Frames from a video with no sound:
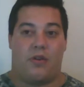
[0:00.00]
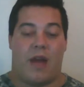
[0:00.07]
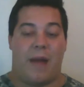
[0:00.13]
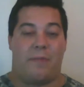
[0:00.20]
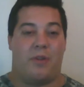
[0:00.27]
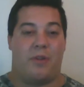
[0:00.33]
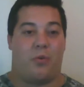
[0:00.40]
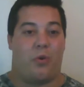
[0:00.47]

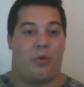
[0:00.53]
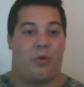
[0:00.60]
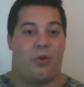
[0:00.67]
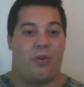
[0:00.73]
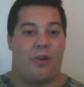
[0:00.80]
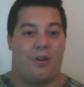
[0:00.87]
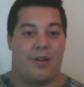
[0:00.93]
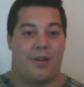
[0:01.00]

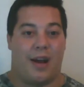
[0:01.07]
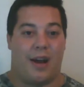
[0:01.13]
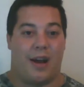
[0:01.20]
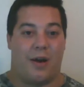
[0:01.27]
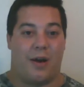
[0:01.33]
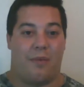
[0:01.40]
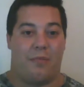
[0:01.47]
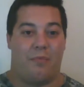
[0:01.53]
it's
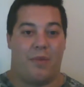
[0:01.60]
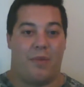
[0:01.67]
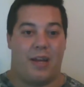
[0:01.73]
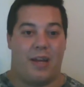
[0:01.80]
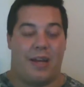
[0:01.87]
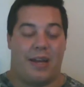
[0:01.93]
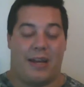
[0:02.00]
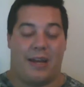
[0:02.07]
coming from a
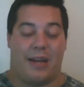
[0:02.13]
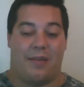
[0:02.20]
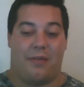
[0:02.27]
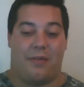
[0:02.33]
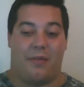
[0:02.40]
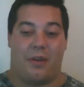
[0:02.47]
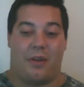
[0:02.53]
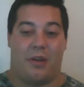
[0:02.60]
person
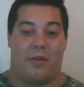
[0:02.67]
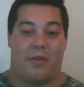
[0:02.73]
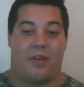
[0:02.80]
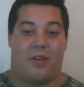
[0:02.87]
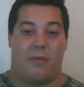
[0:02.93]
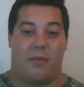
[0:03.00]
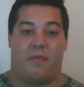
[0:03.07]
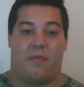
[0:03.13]
who's not
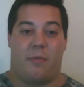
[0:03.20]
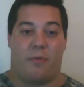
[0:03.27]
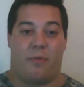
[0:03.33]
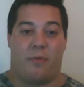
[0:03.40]
living,